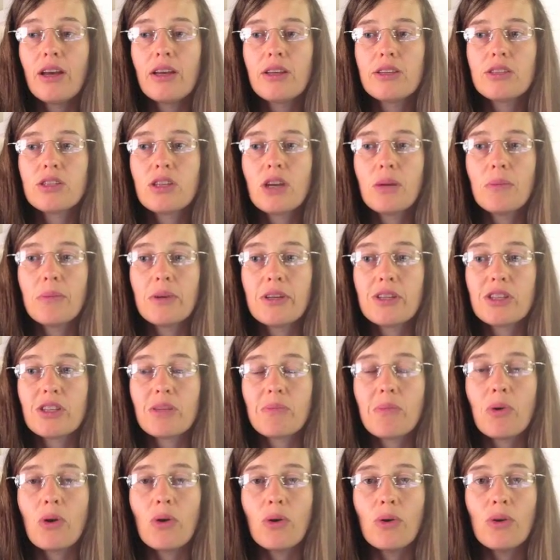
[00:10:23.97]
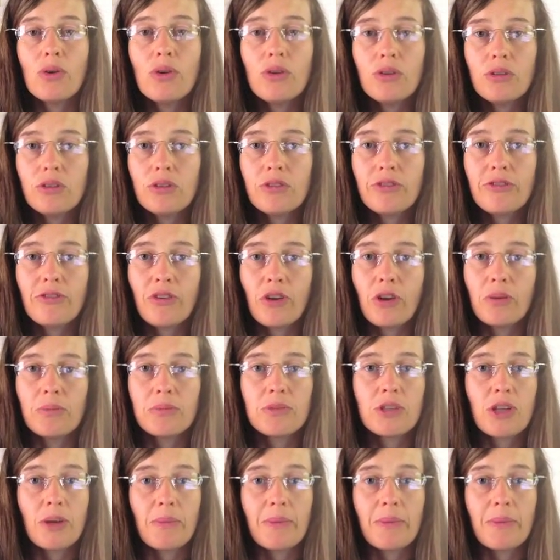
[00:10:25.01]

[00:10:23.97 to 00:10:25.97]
so much support from so